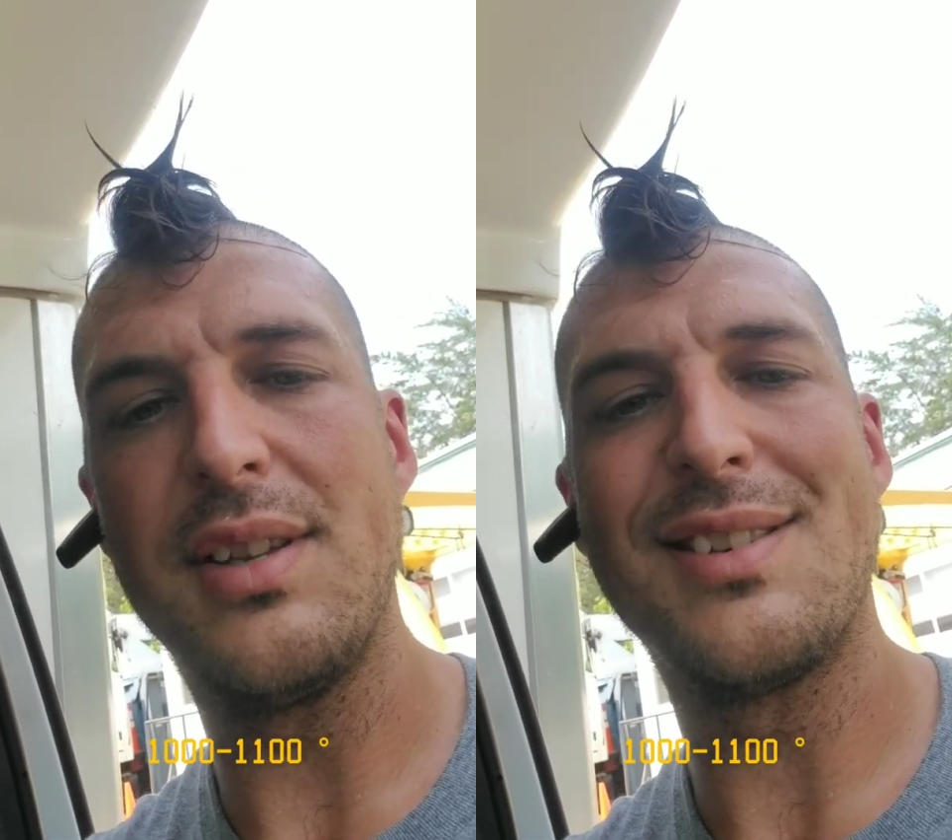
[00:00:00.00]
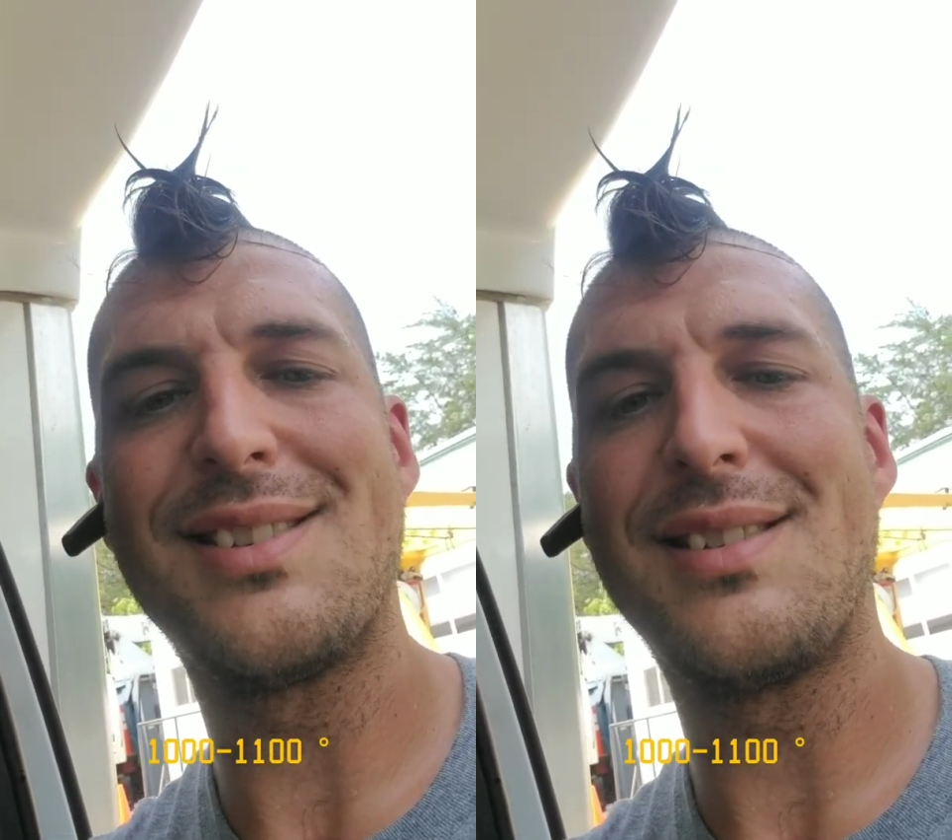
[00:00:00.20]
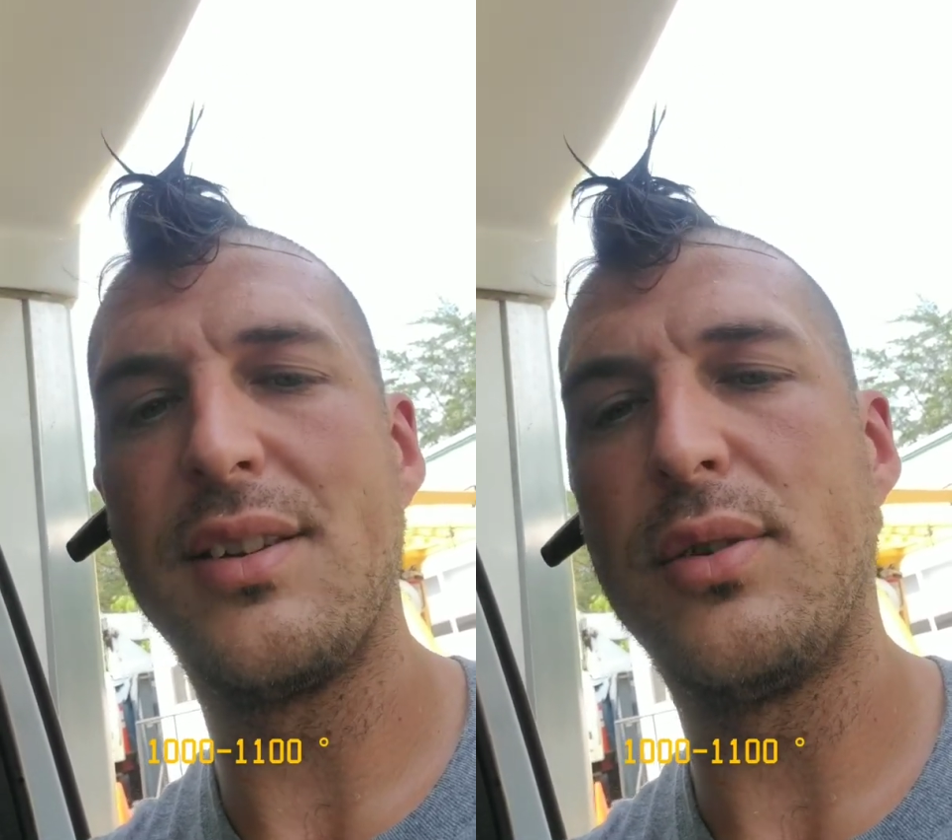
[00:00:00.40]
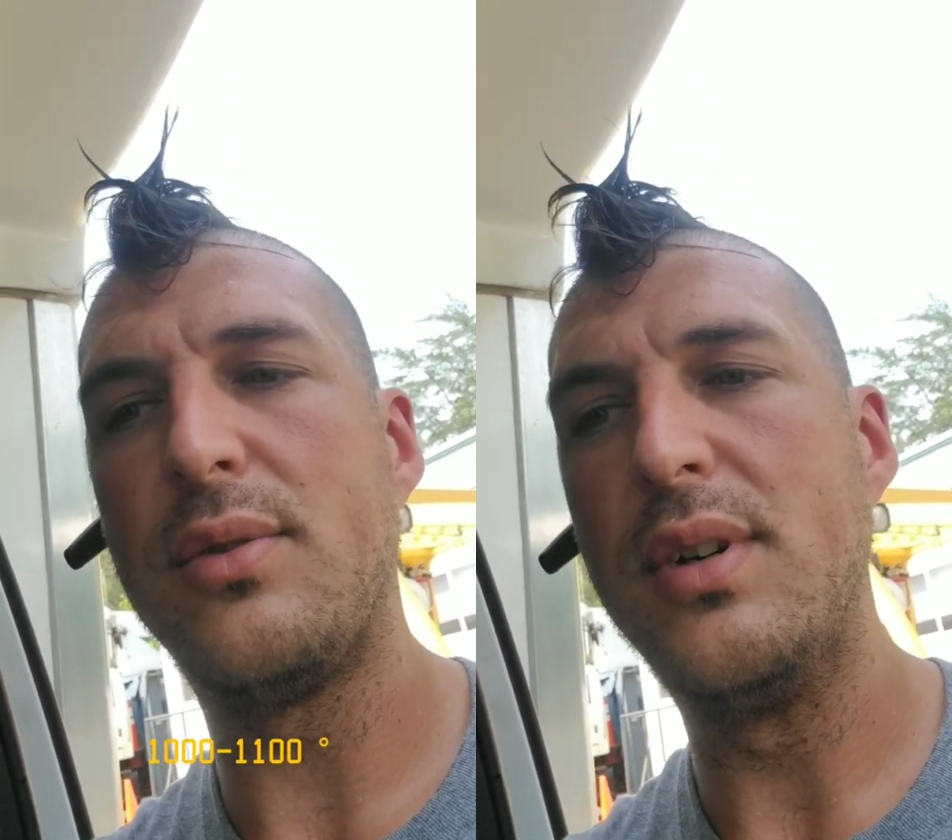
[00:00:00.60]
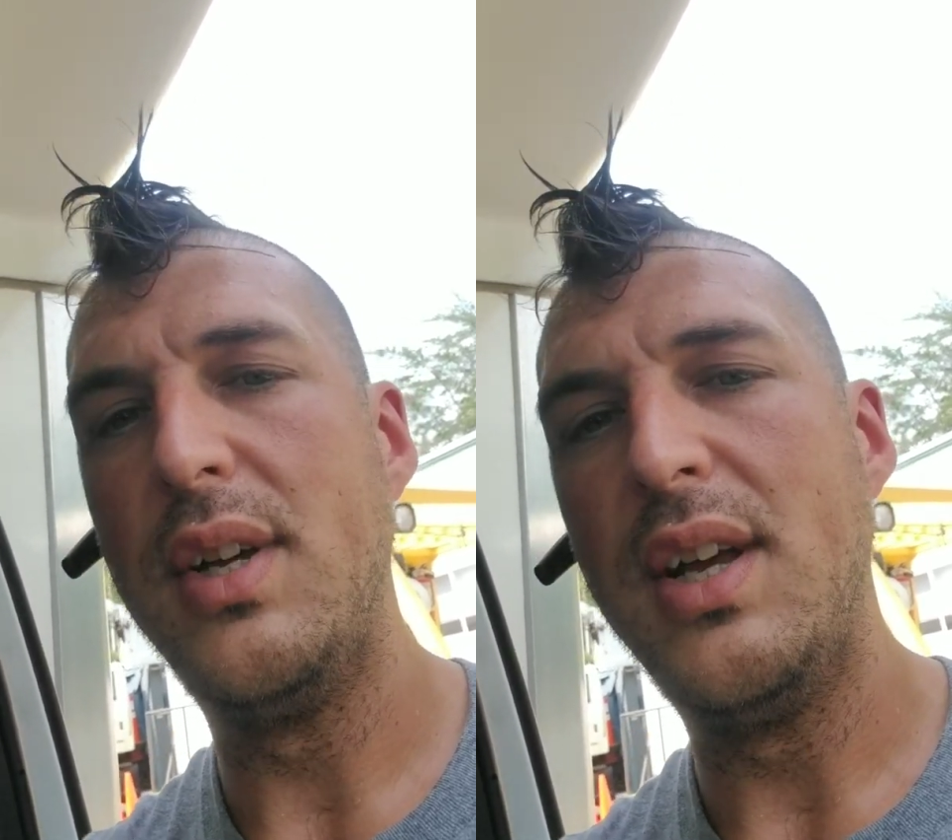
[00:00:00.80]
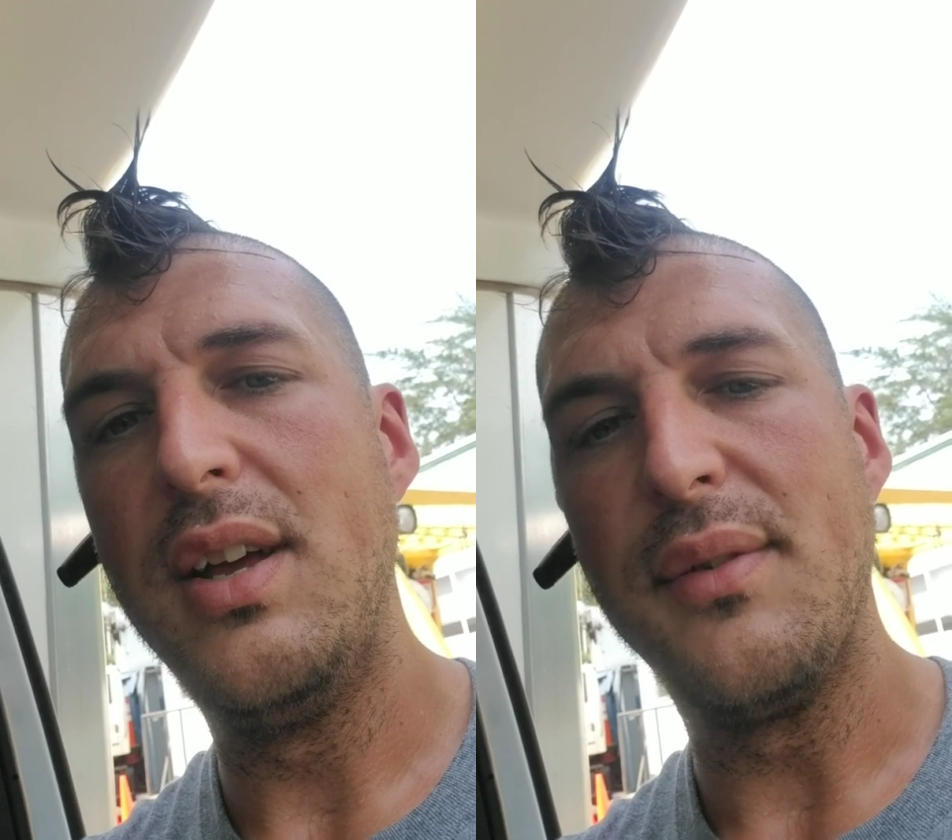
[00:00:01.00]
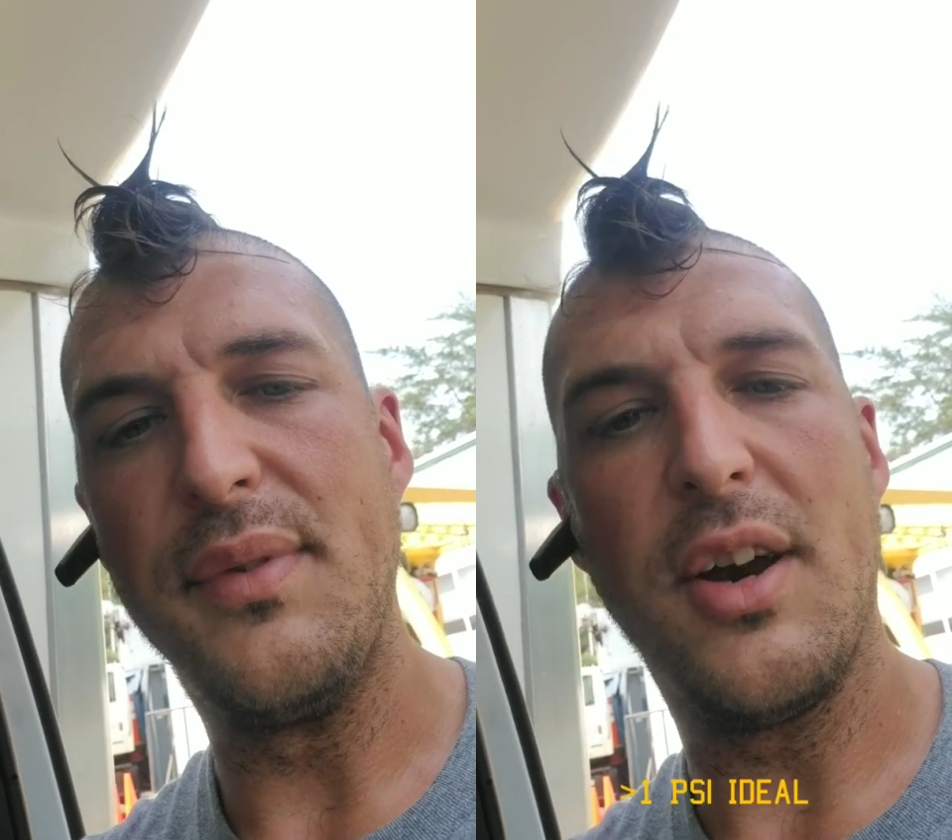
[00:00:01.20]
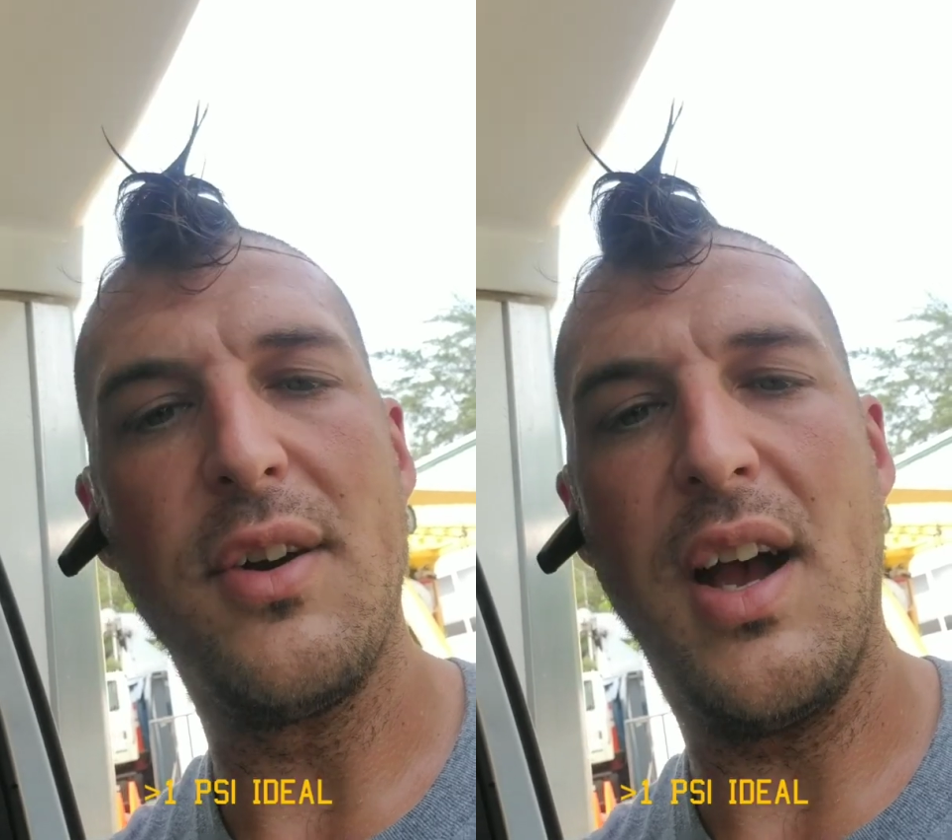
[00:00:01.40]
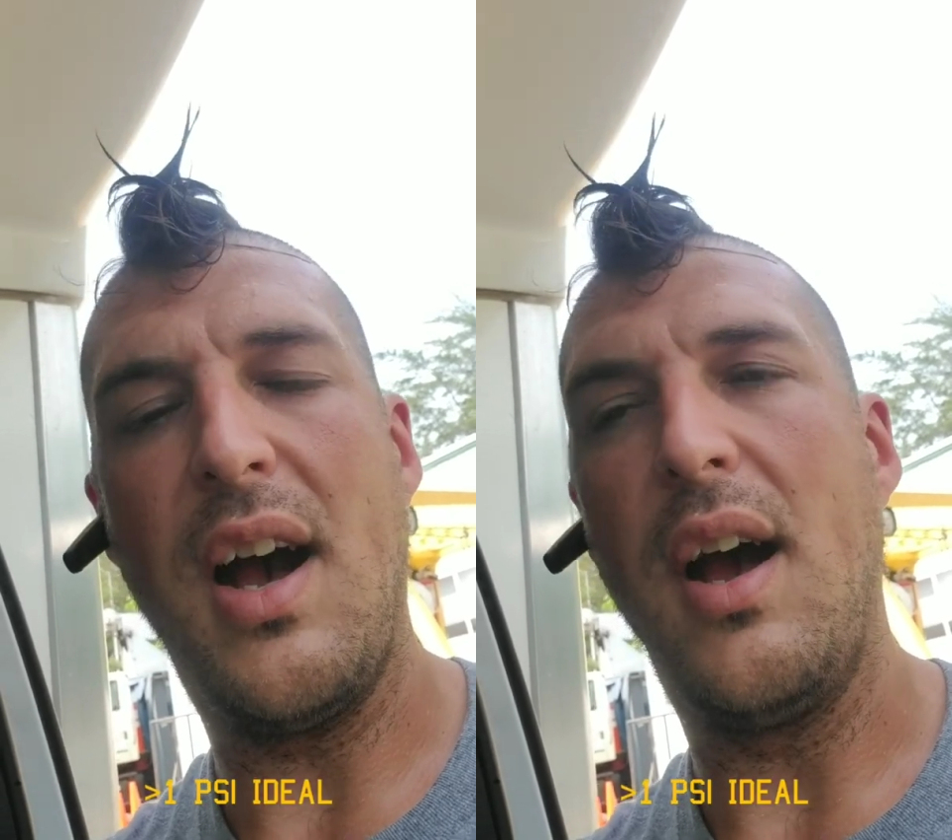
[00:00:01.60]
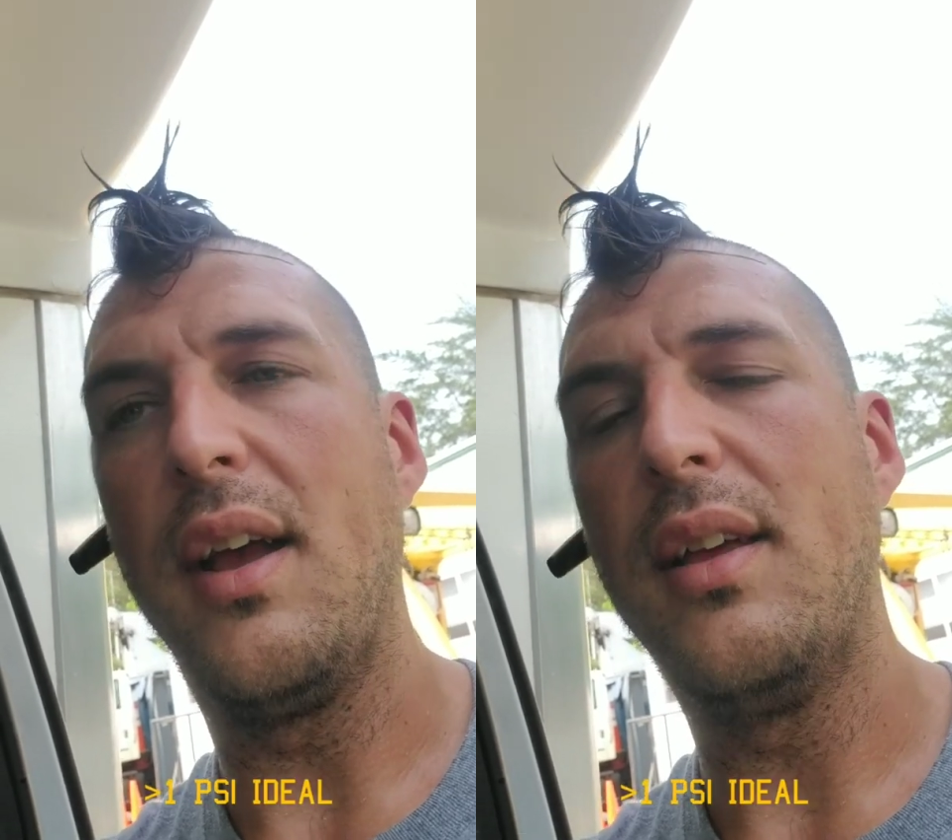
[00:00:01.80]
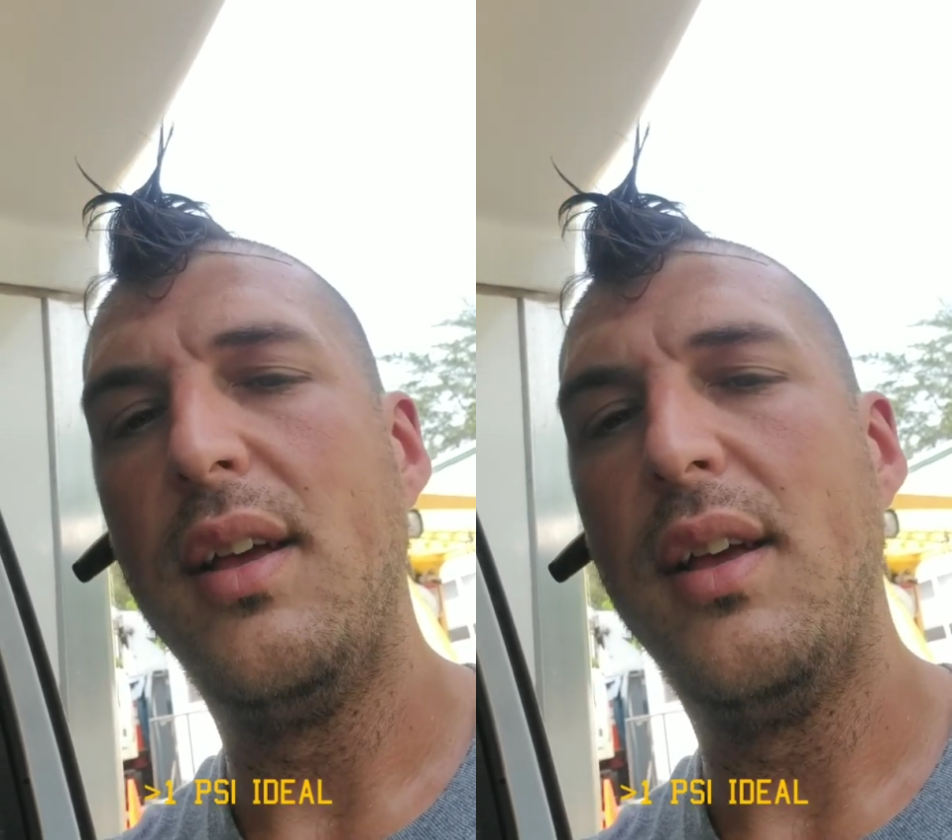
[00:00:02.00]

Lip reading: is still very high,